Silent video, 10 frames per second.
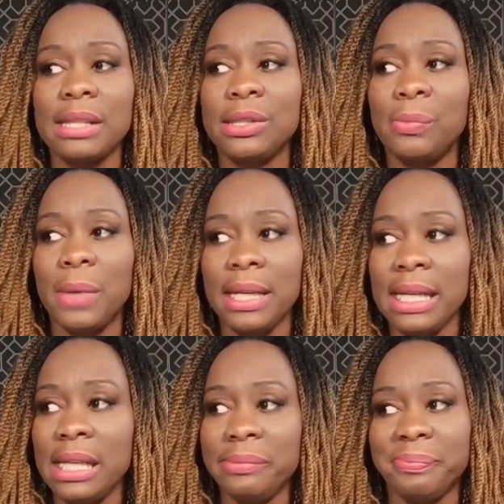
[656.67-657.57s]
so
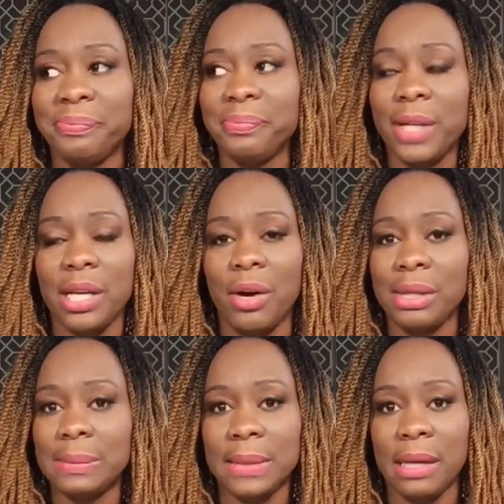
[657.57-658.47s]
money can
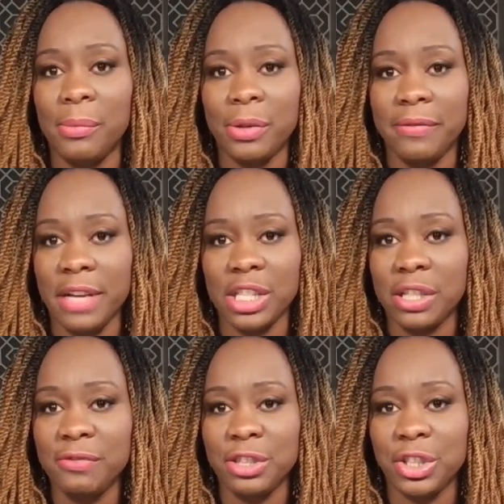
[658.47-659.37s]
always be a
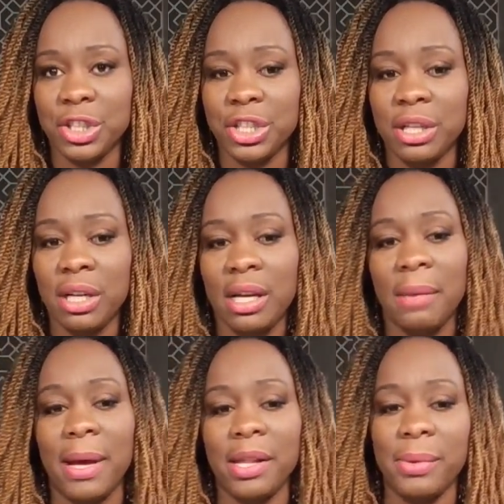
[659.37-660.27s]
motivation for sure
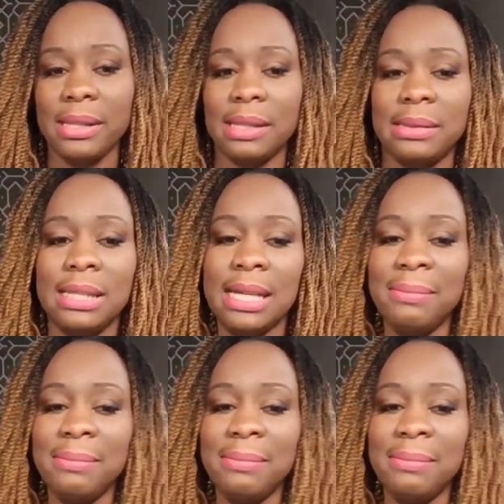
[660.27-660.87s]
by the way that's